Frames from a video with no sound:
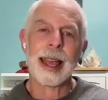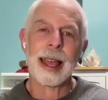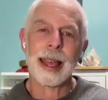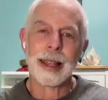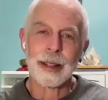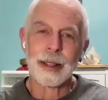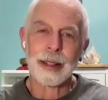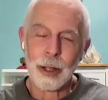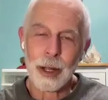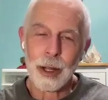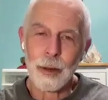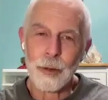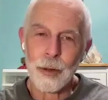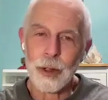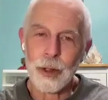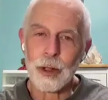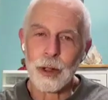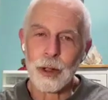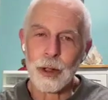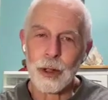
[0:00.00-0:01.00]
and looking
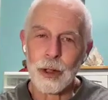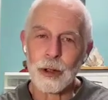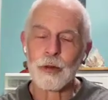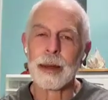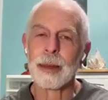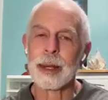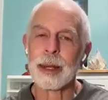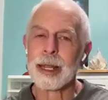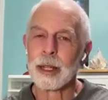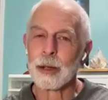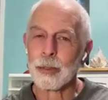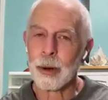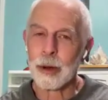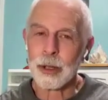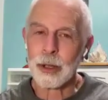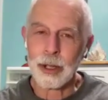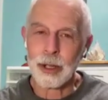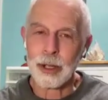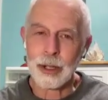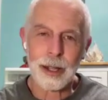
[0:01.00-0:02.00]
for the dream in
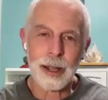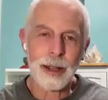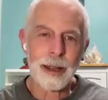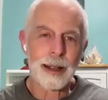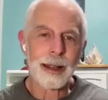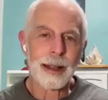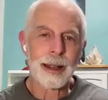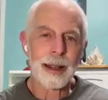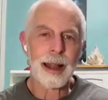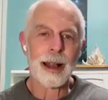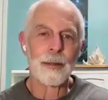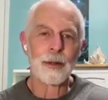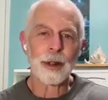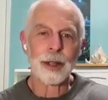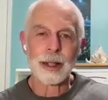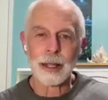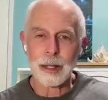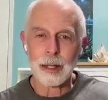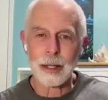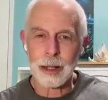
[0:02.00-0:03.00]
each person's
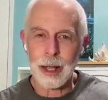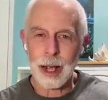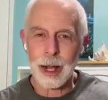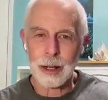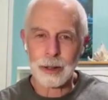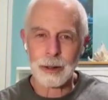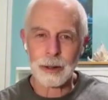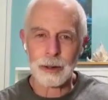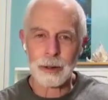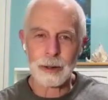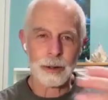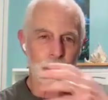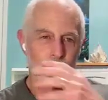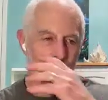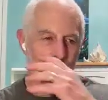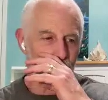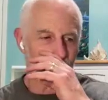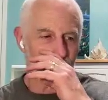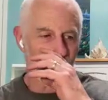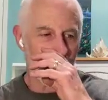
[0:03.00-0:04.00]
conflict, as
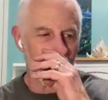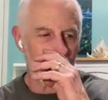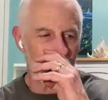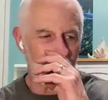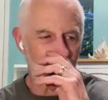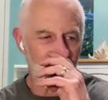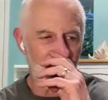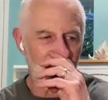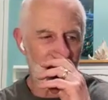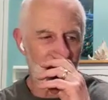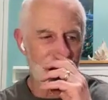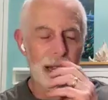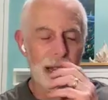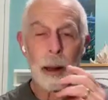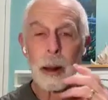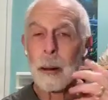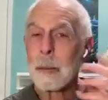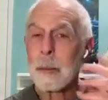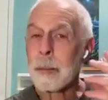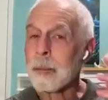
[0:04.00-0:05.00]
Dr. John Gottman
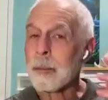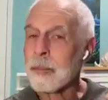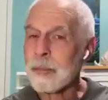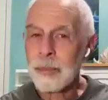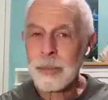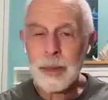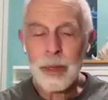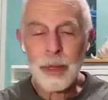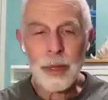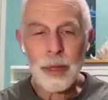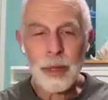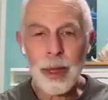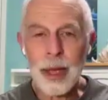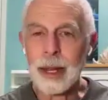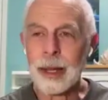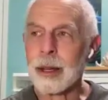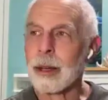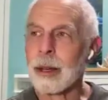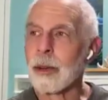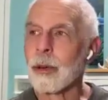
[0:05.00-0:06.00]
says,
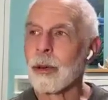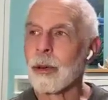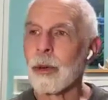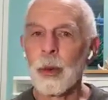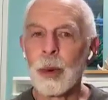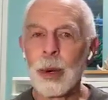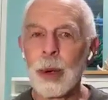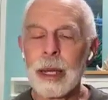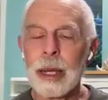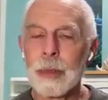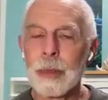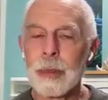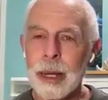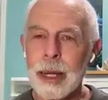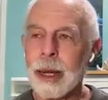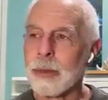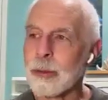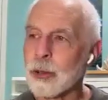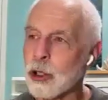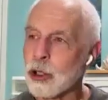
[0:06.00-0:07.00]
then we could
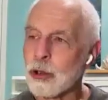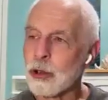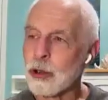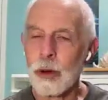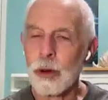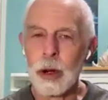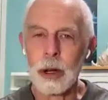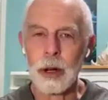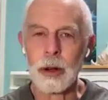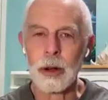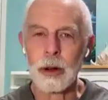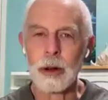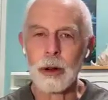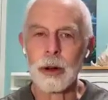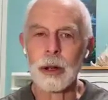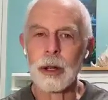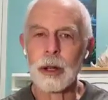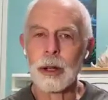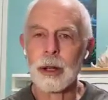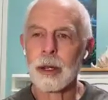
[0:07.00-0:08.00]
become stronger.
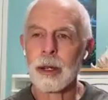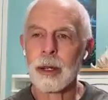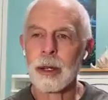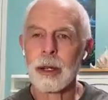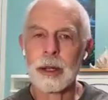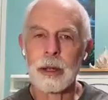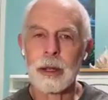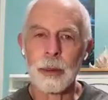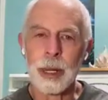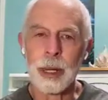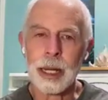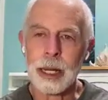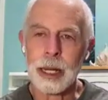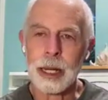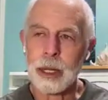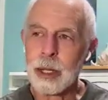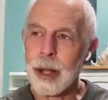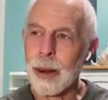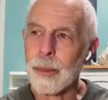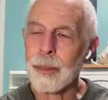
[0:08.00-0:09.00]
We
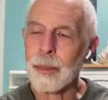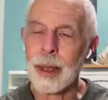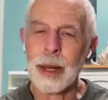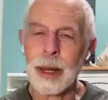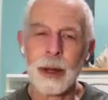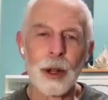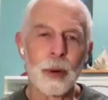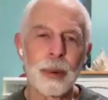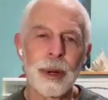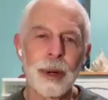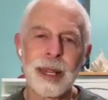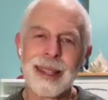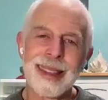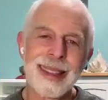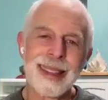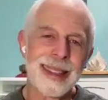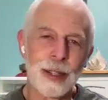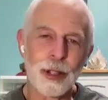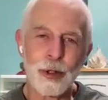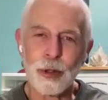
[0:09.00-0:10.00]
accept that nobody
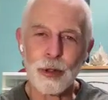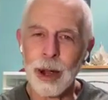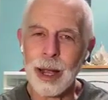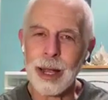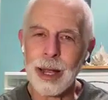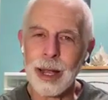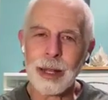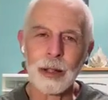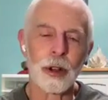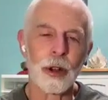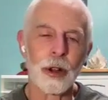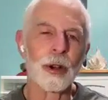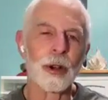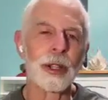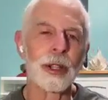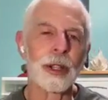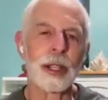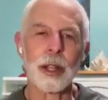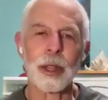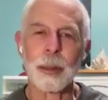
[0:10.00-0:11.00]
is trying to
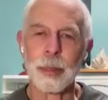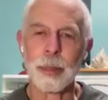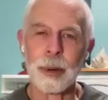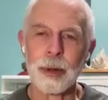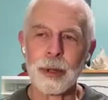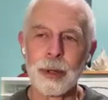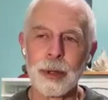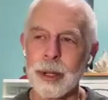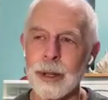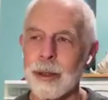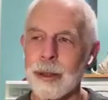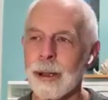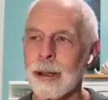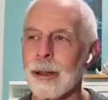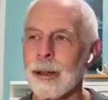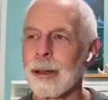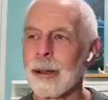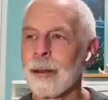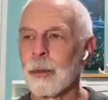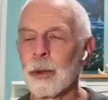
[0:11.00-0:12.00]
hurt the other person.
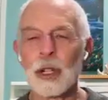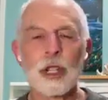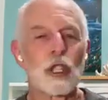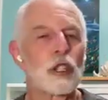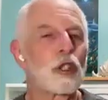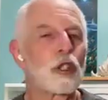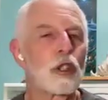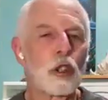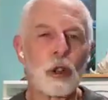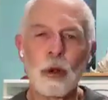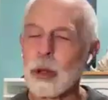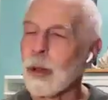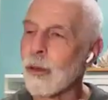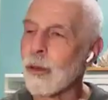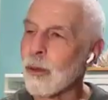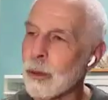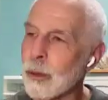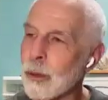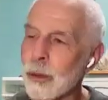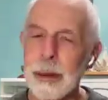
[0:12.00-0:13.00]
We're just two
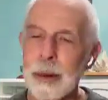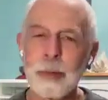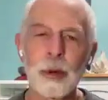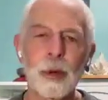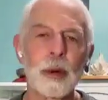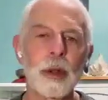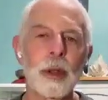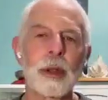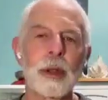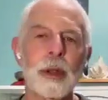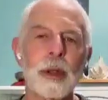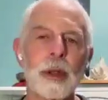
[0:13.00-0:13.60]
different people